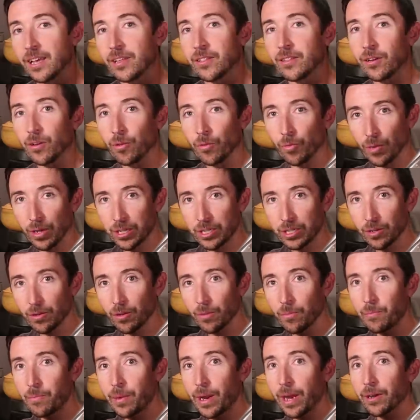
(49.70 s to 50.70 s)
The
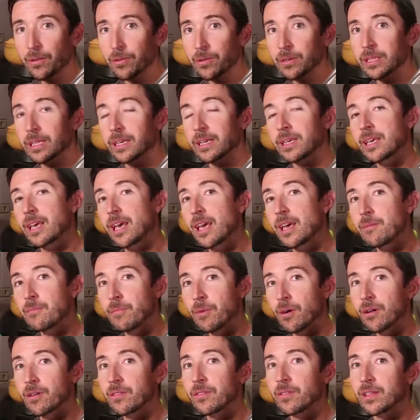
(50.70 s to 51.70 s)
original barrel that
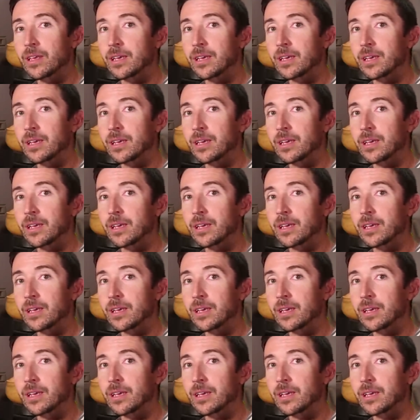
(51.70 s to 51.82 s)
came on